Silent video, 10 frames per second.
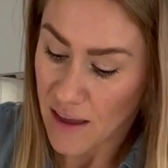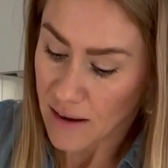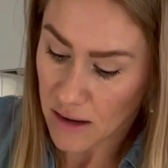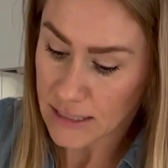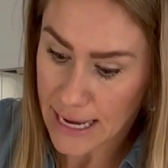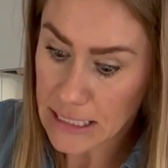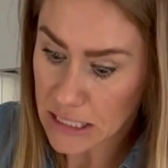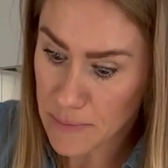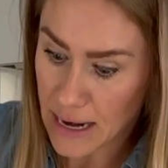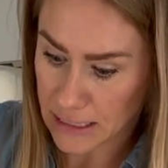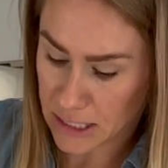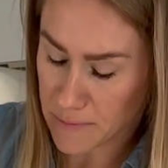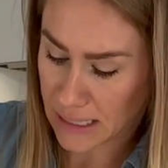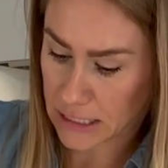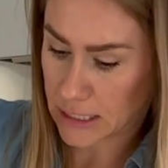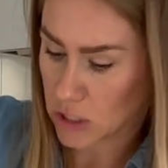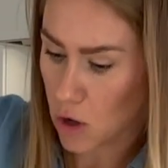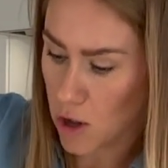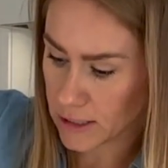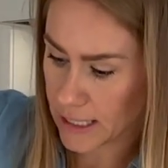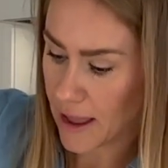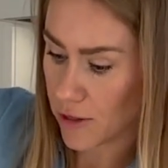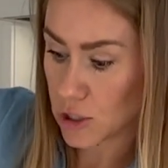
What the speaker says: Now it takes a minute to mix this all together,